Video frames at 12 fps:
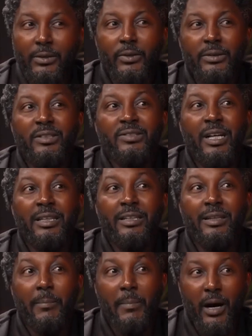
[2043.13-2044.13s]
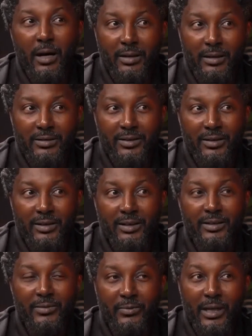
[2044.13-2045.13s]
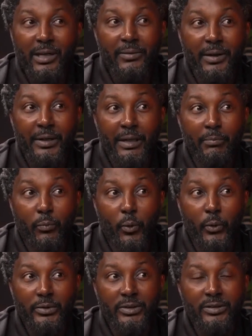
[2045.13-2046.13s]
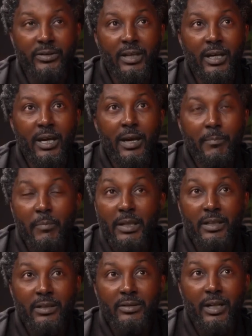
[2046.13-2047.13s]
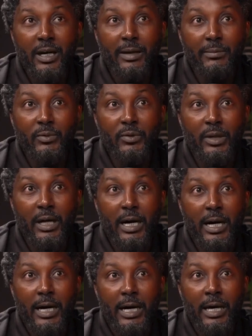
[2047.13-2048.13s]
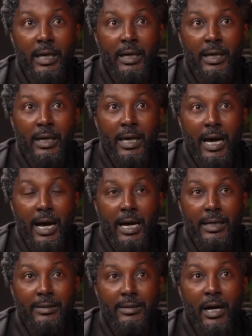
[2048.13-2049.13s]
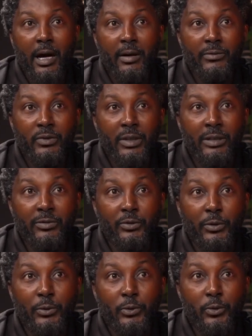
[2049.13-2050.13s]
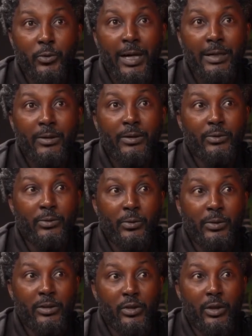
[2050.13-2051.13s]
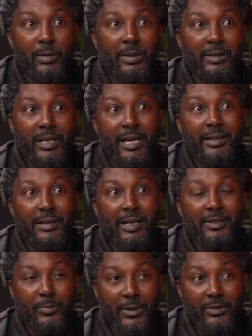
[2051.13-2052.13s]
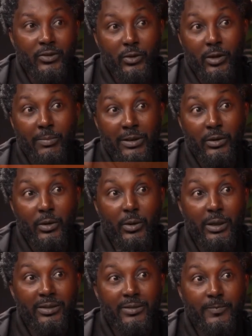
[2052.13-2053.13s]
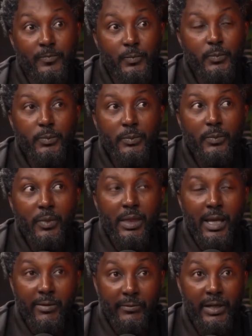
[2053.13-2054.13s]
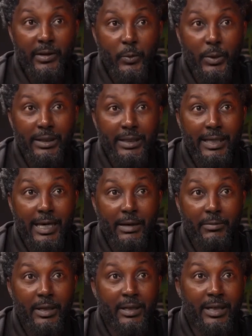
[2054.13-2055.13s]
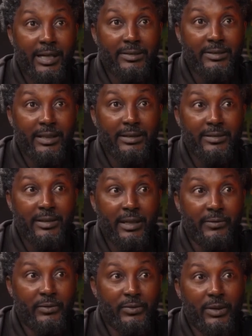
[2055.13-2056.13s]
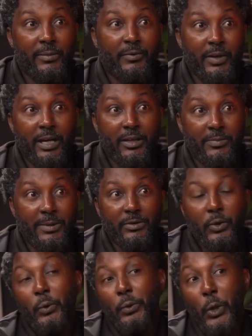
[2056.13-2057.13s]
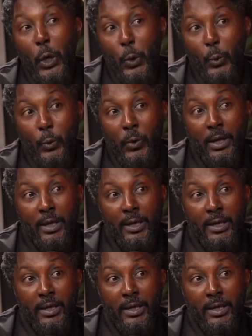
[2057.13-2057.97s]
Then understanding the market is very, very important. Many a times I dived into trying not to do the job and getting the experts to come and do it. And very quickly I realized that even some of the experts don't know